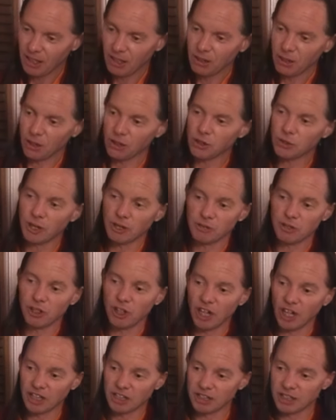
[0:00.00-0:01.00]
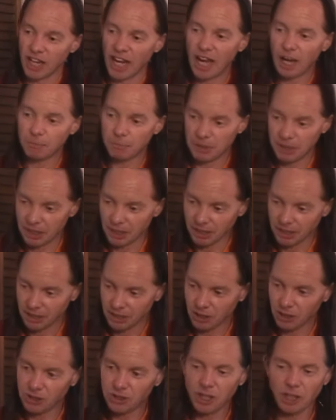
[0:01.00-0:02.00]
those who have gone to happiness,
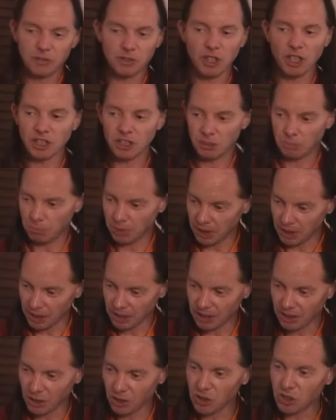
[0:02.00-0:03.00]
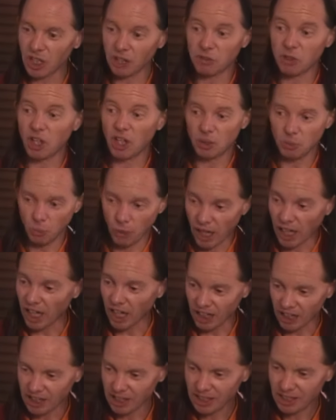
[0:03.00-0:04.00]
those who have gone to bliss, those who have gone
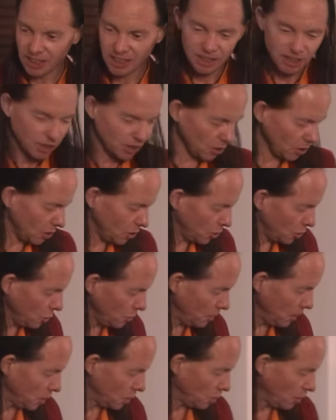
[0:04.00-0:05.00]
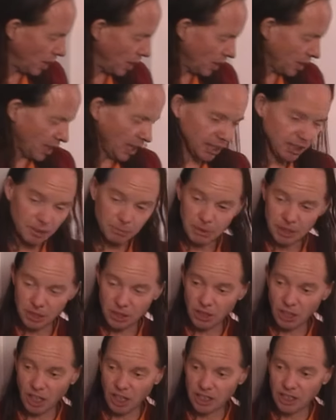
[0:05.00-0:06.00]
well. So su means well, gata means
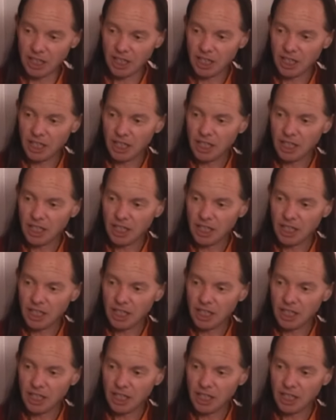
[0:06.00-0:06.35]
gone.